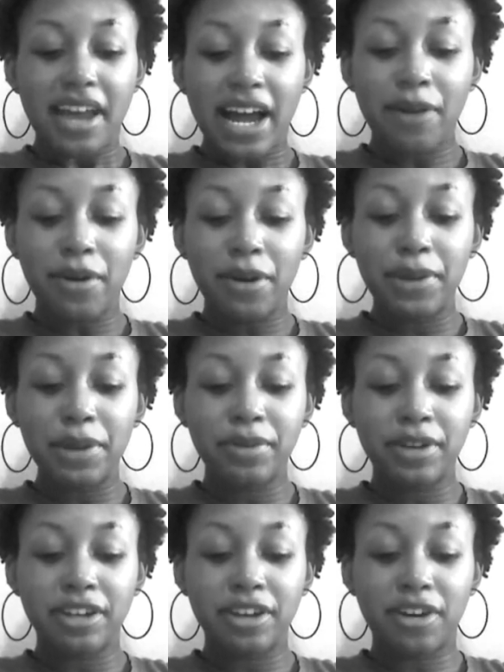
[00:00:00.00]
I want people
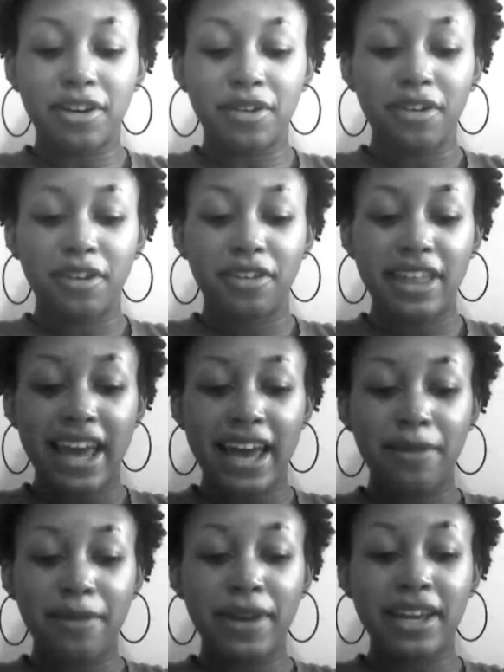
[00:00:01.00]
to know
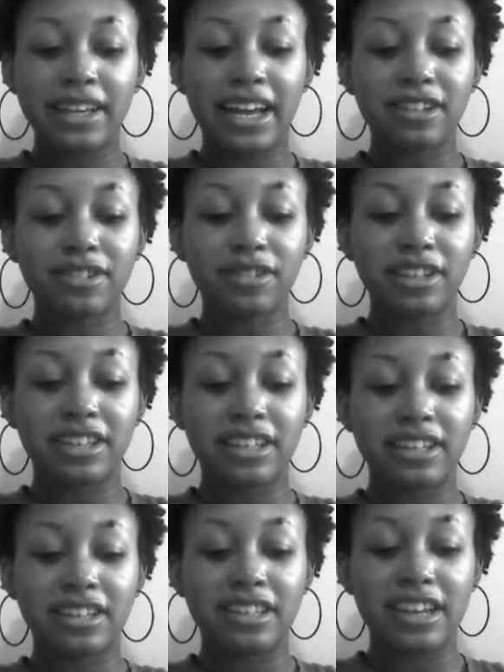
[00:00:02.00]
that being natural
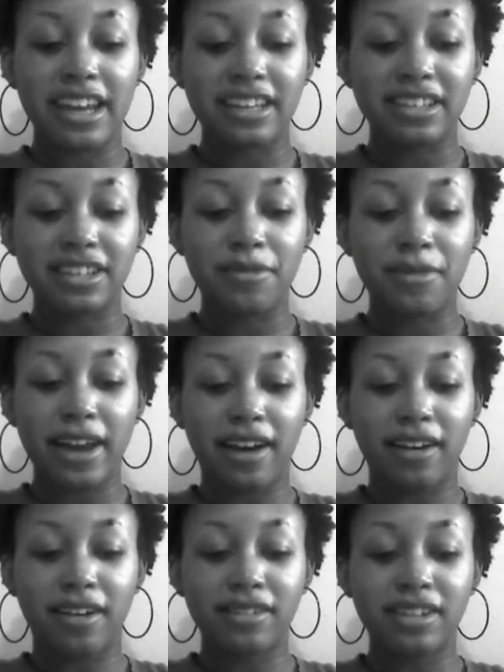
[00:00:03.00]
isn't just
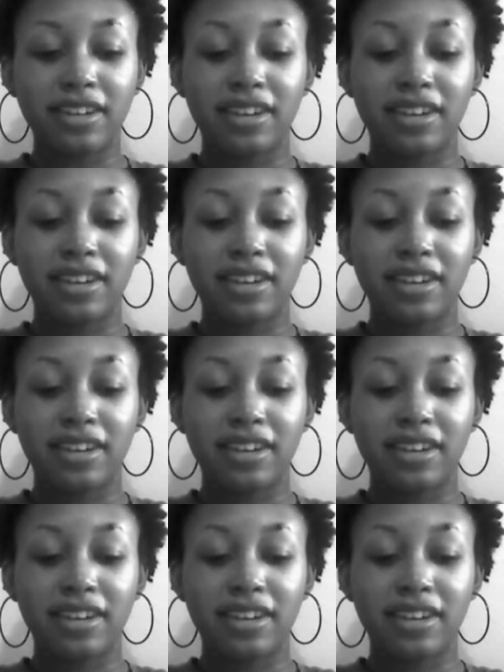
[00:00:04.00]
about